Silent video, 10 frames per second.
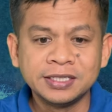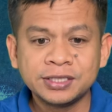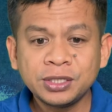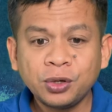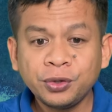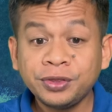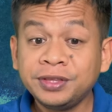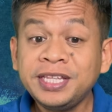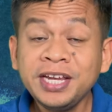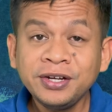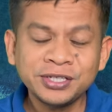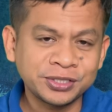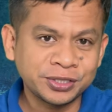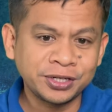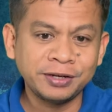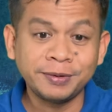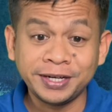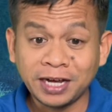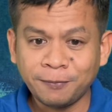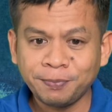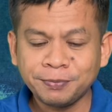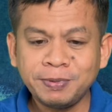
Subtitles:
So, dear sir and madam,